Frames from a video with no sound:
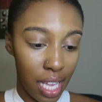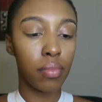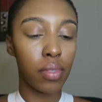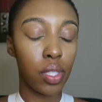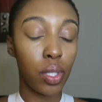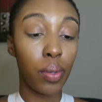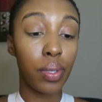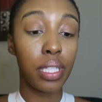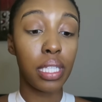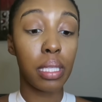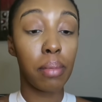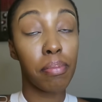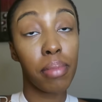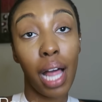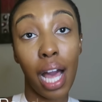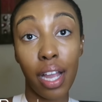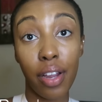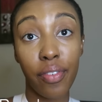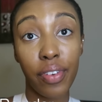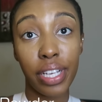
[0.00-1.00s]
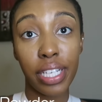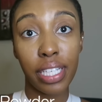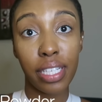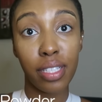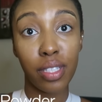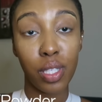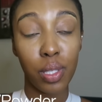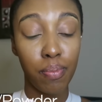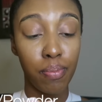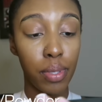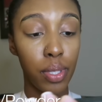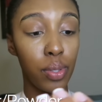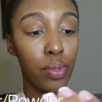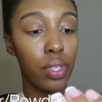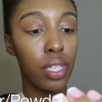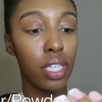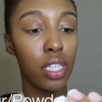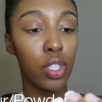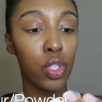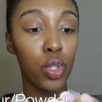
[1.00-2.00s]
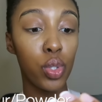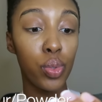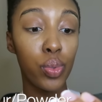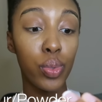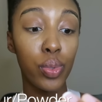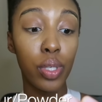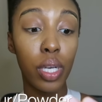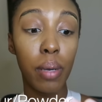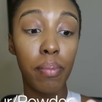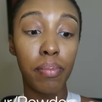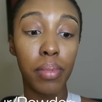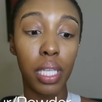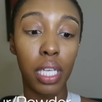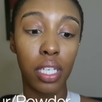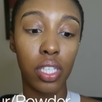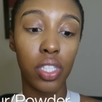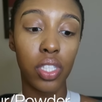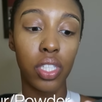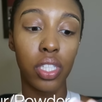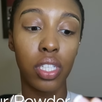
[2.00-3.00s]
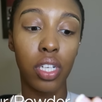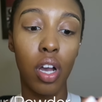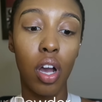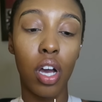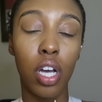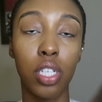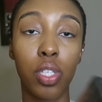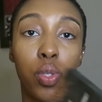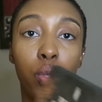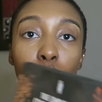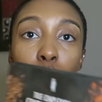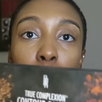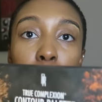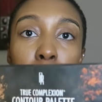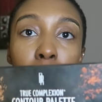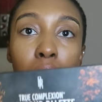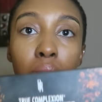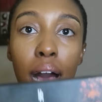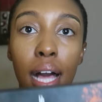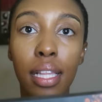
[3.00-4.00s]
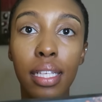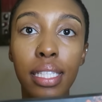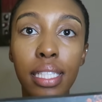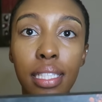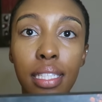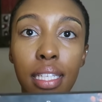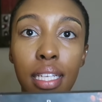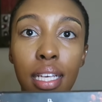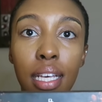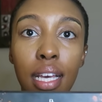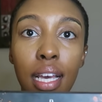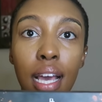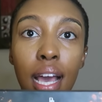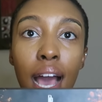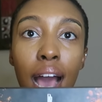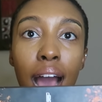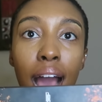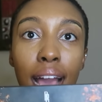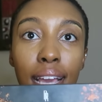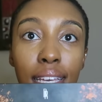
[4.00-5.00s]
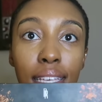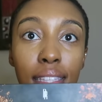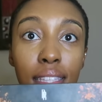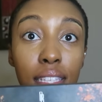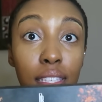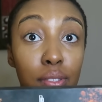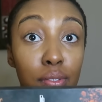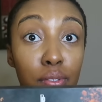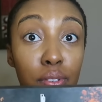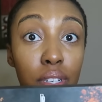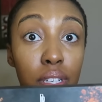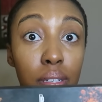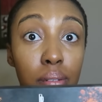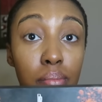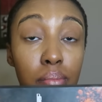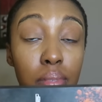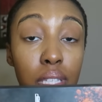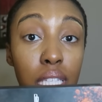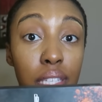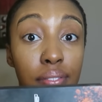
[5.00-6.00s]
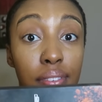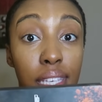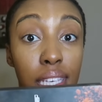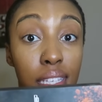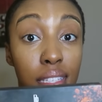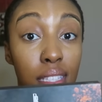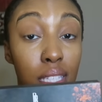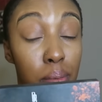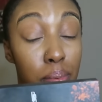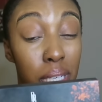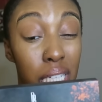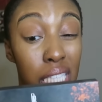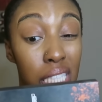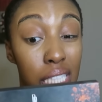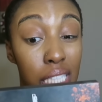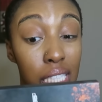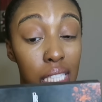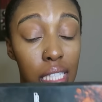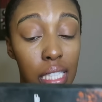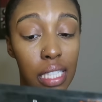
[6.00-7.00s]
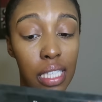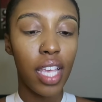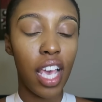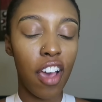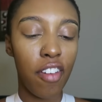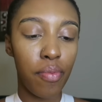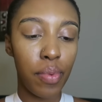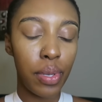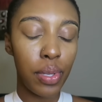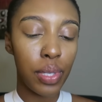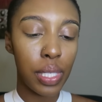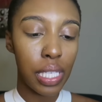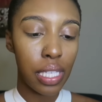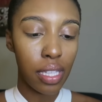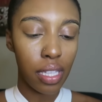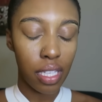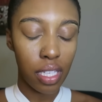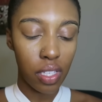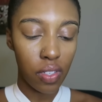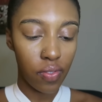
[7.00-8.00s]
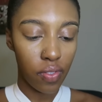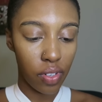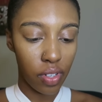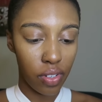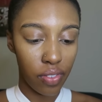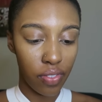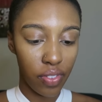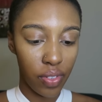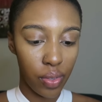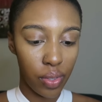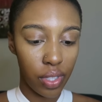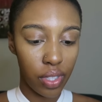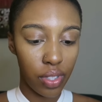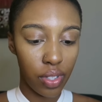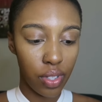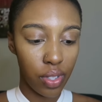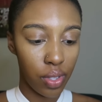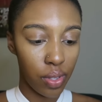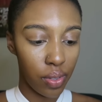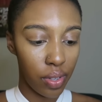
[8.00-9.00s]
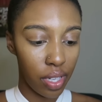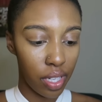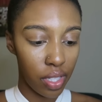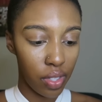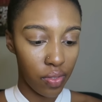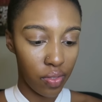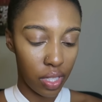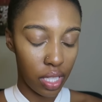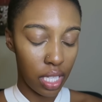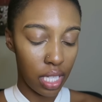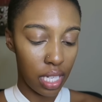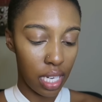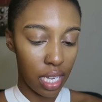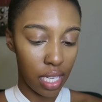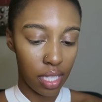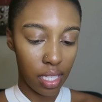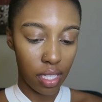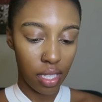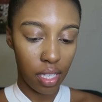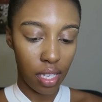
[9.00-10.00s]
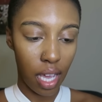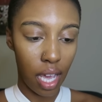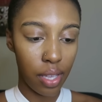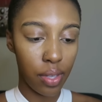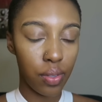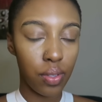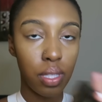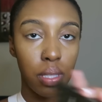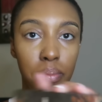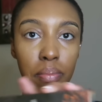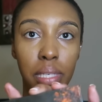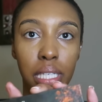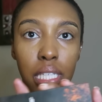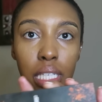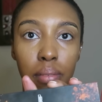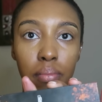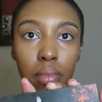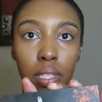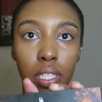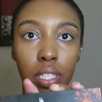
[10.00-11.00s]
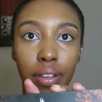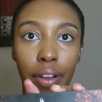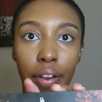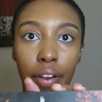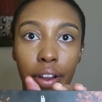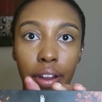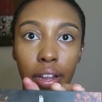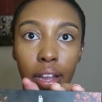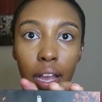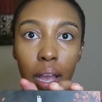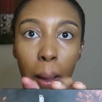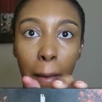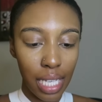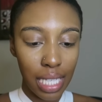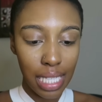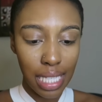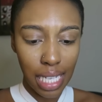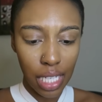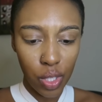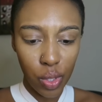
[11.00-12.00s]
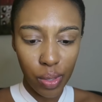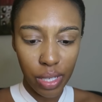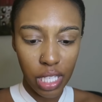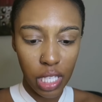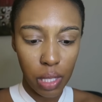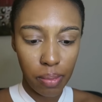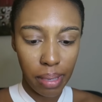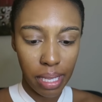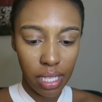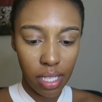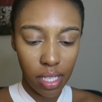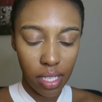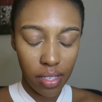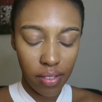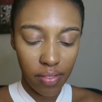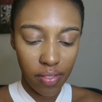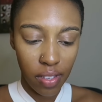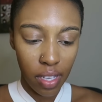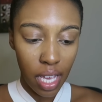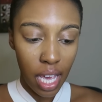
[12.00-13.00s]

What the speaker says: So it's the Black Radiance Beauty True Complexion Contour Palette. I get this from CVS typically. Yeah, I've been using this for a few years too, and it's really nice. I use the medium to dark. It's not too expensive.